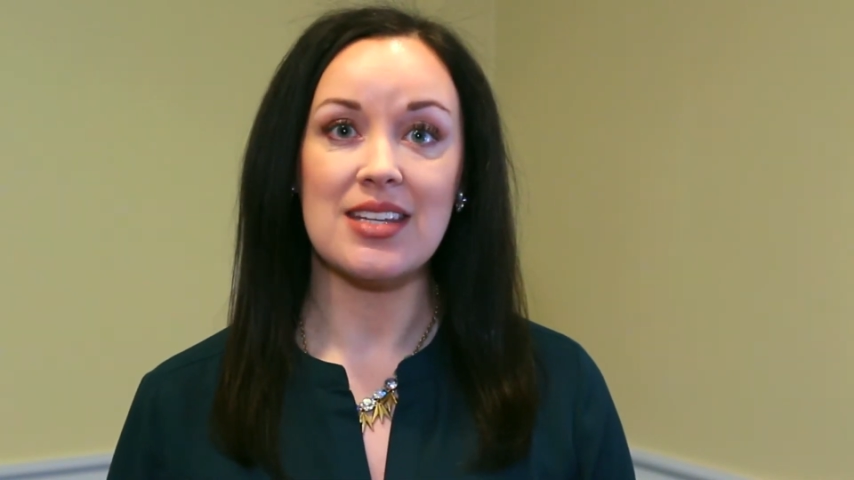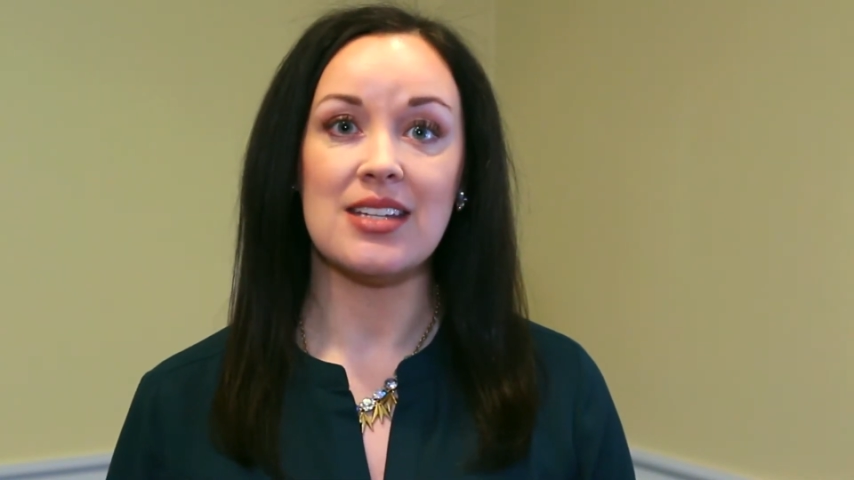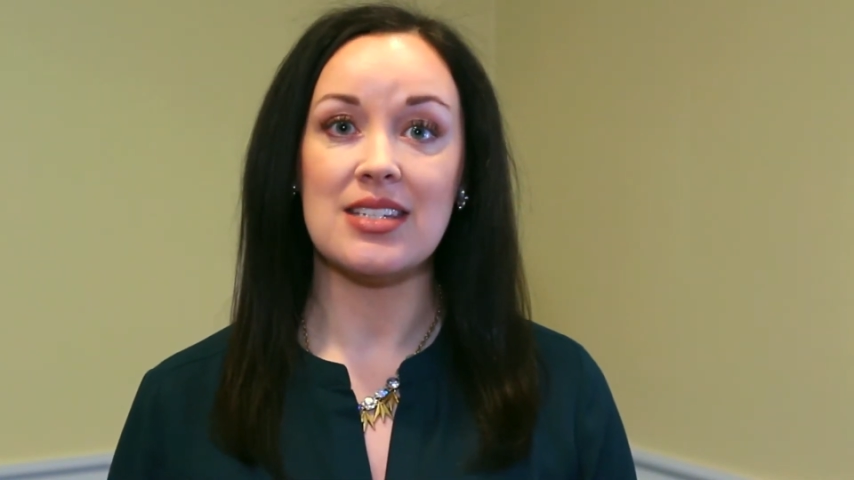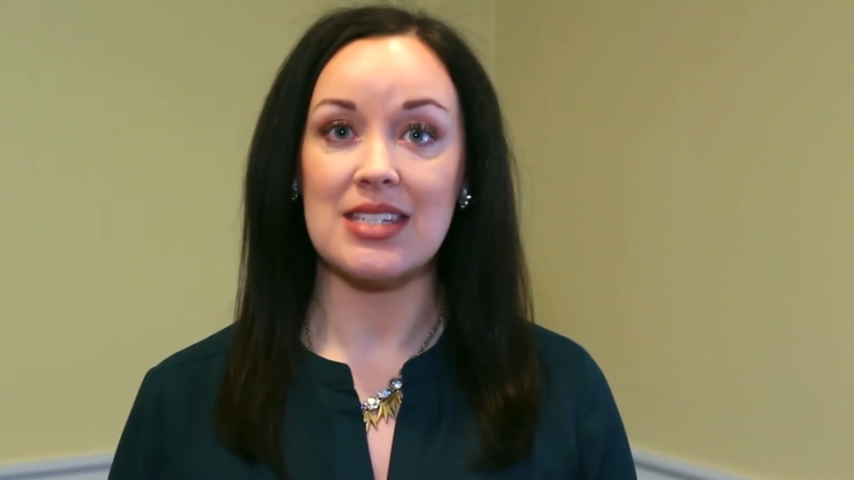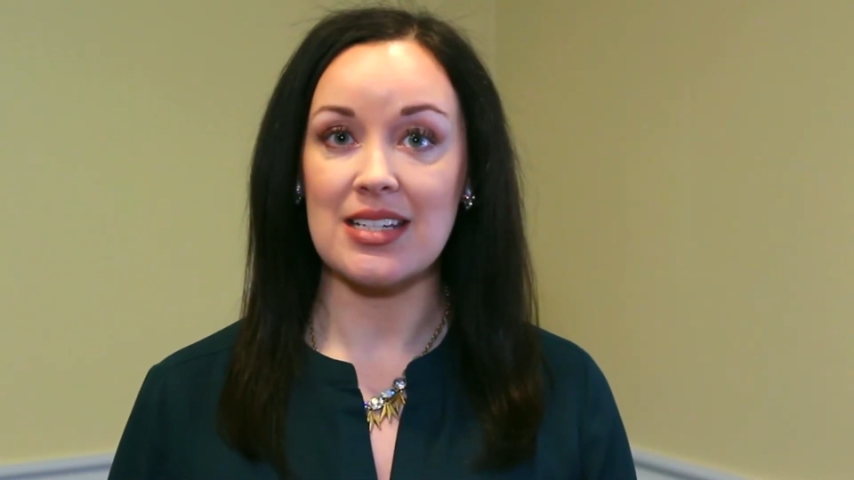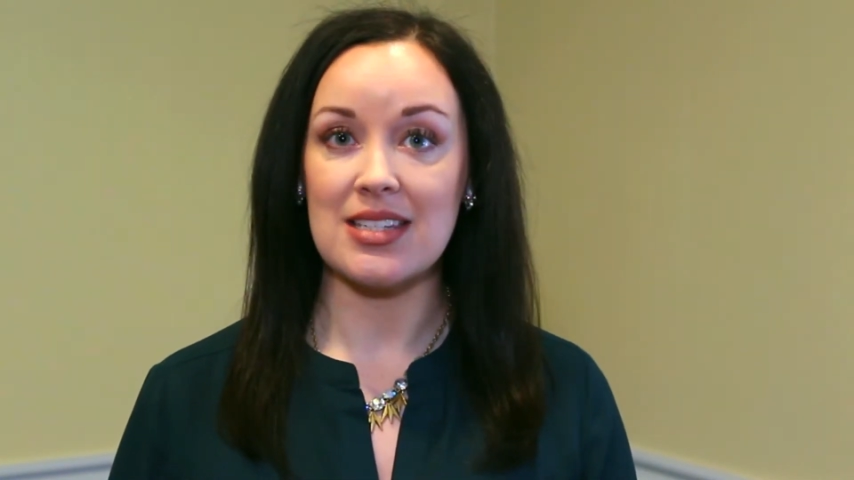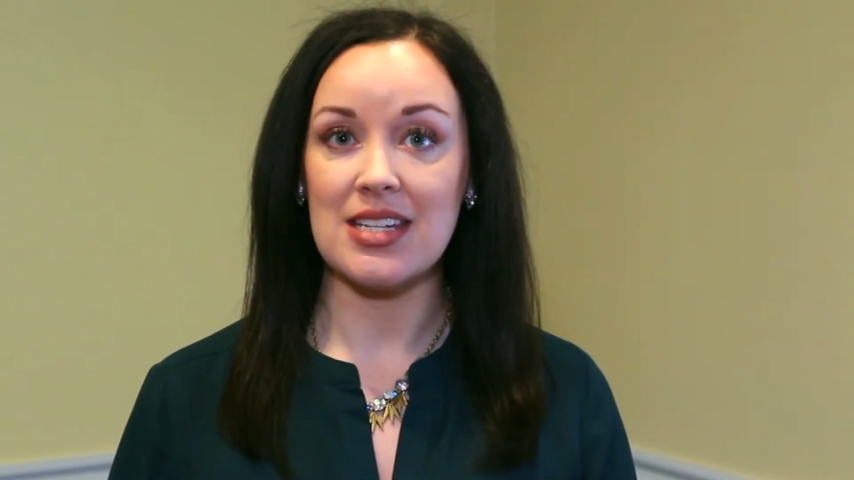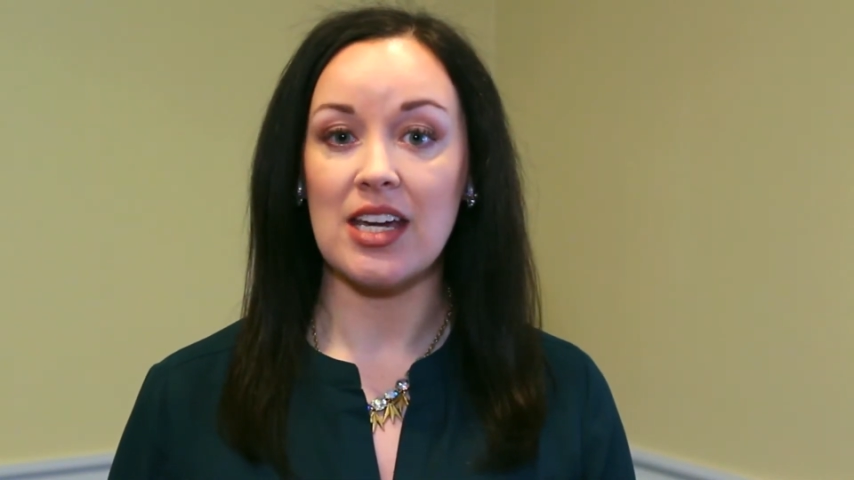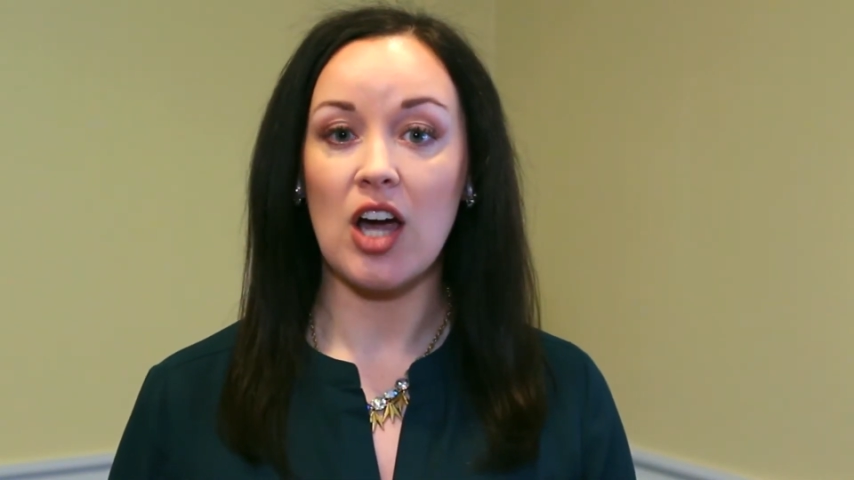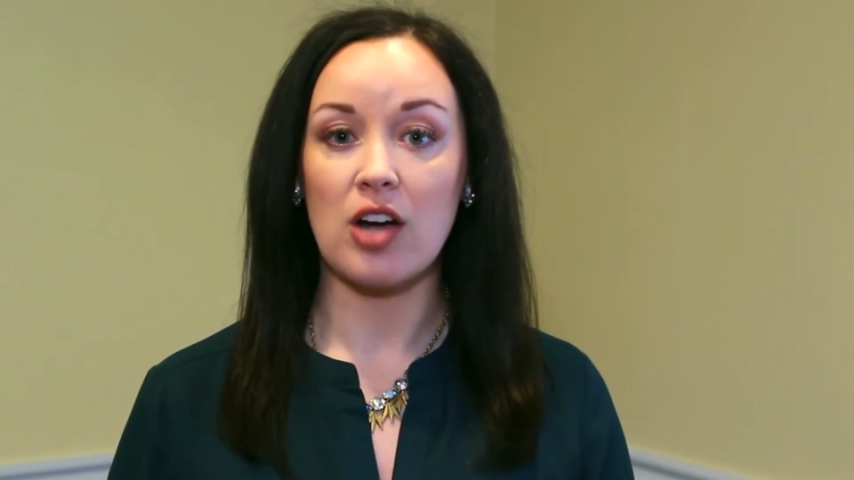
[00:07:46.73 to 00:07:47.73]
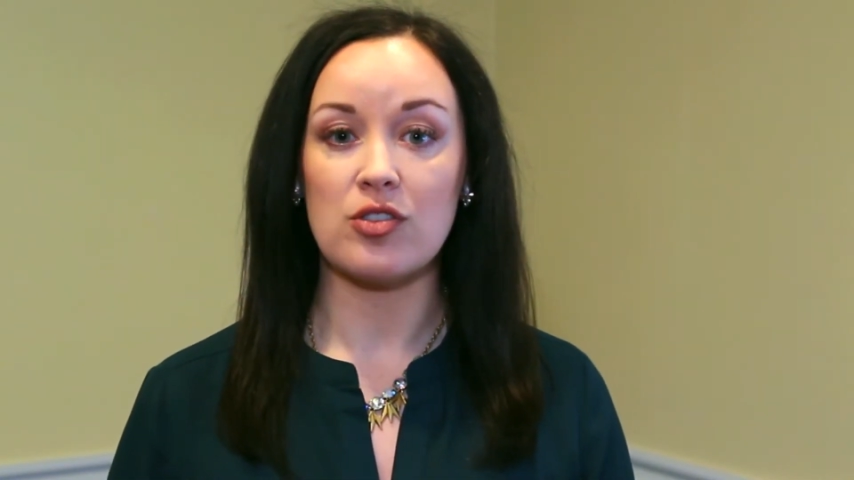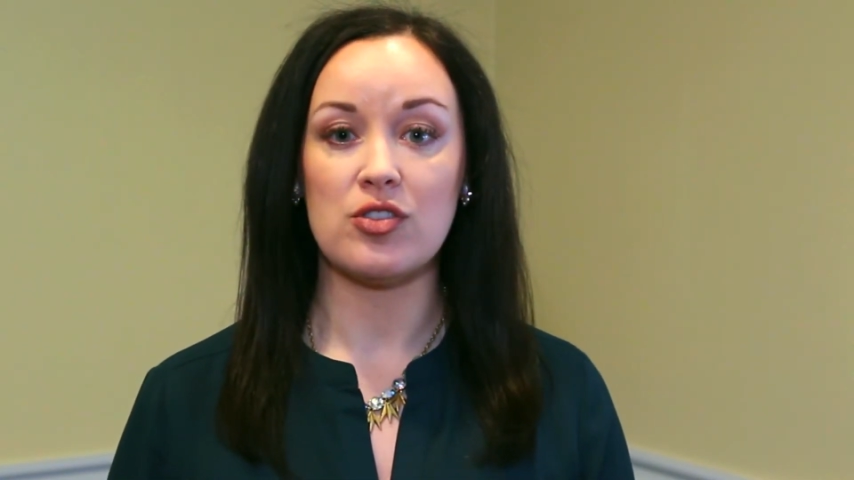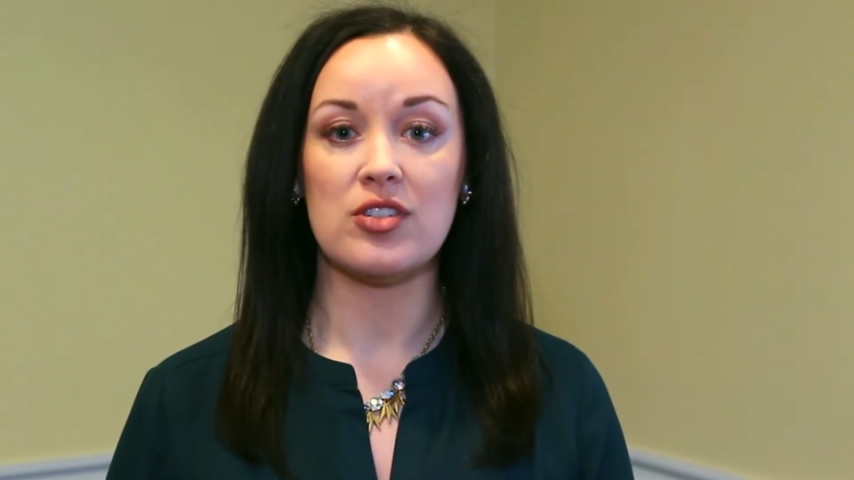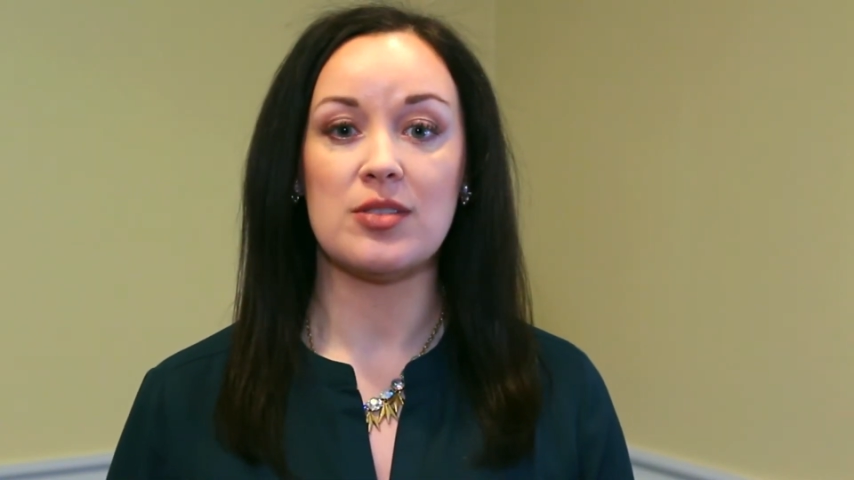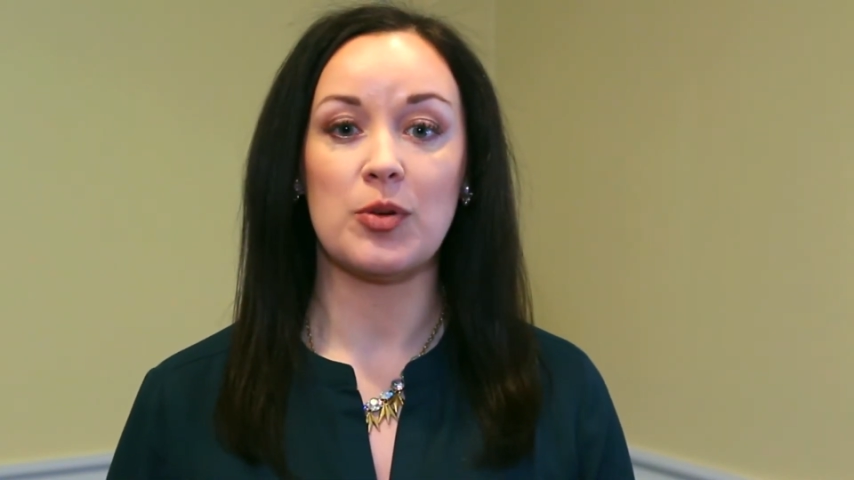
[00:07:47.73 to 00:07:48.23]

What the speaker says: and 16 cartridges